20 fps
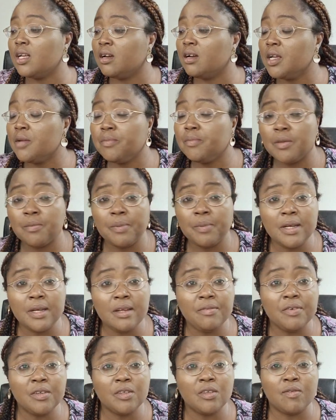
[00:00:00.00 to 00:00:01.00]
reap the
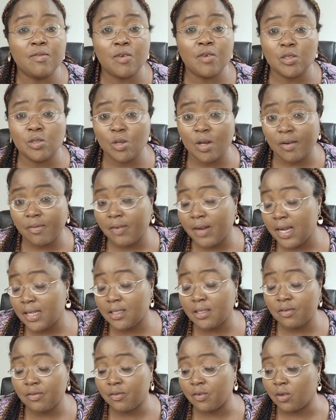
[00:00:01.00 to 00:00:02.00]
benefit of what you are
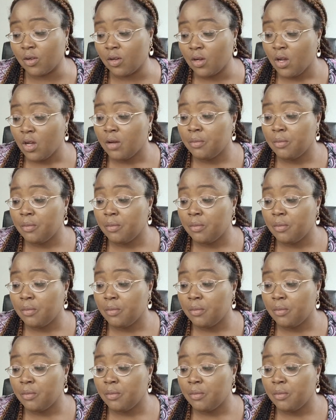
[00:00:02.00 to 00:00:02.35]
fighting for.